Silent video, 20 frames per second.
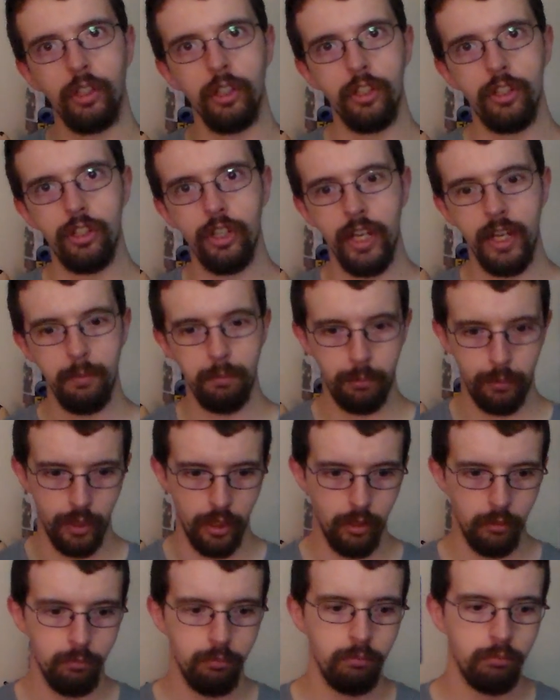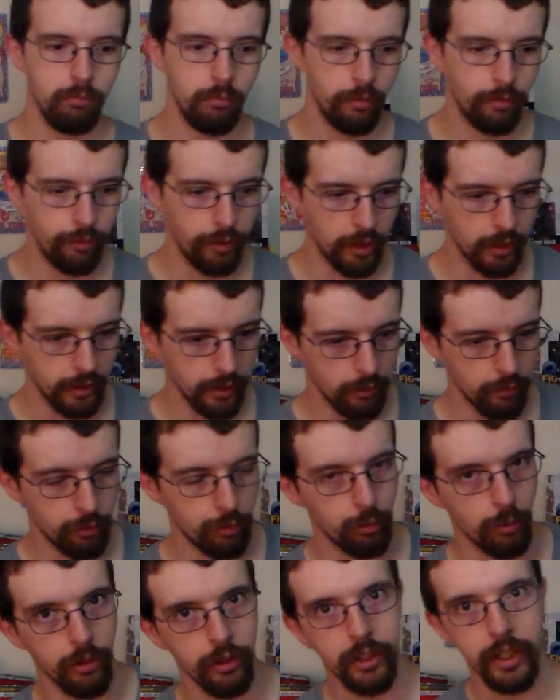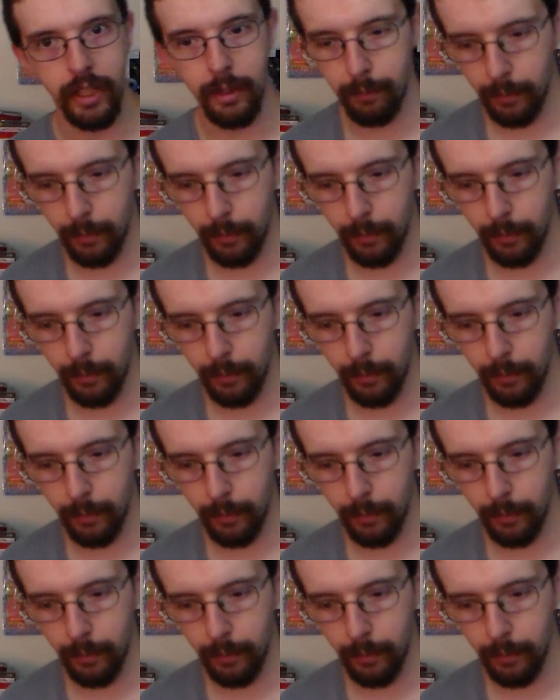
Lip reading: Good shape, figured that was worth